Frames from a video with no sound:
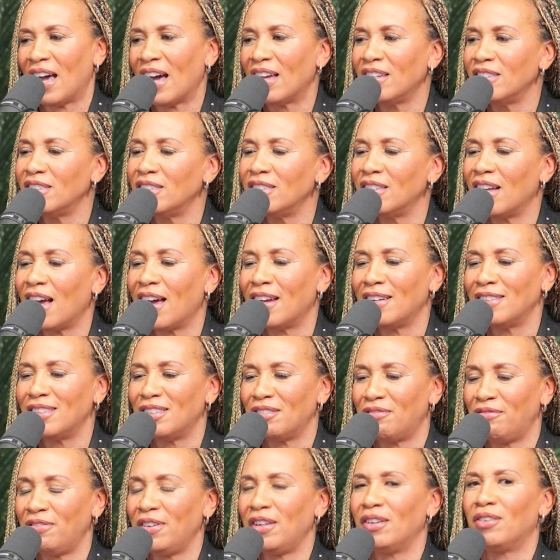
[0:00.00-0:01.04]
How does
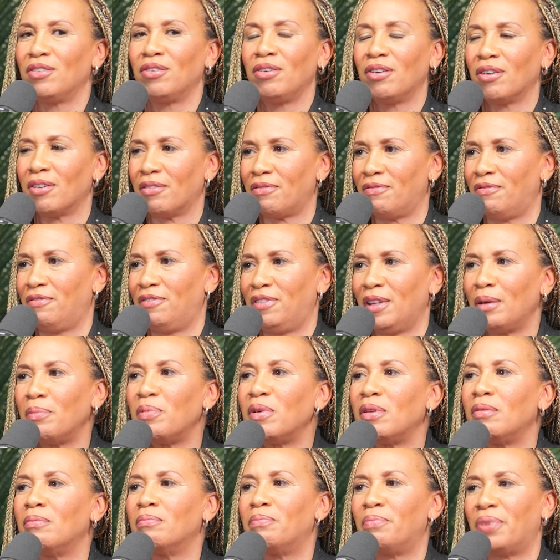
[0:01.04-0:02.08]
it feel? You're a
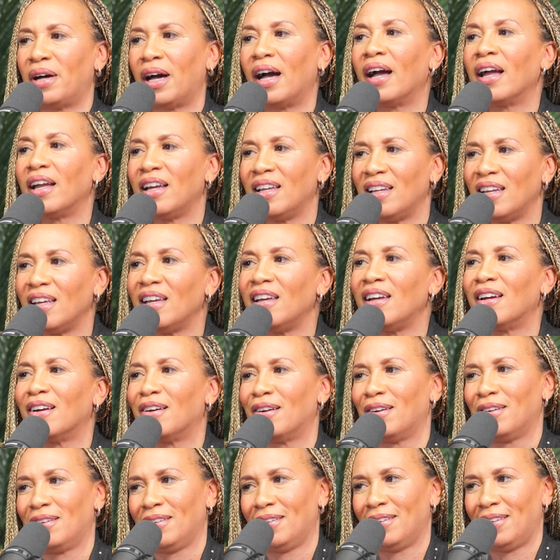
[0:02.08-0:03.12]
flipping
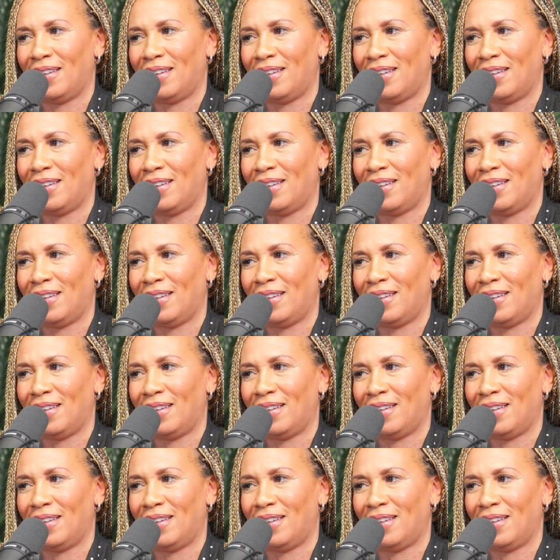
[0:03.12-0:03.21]
pioneer.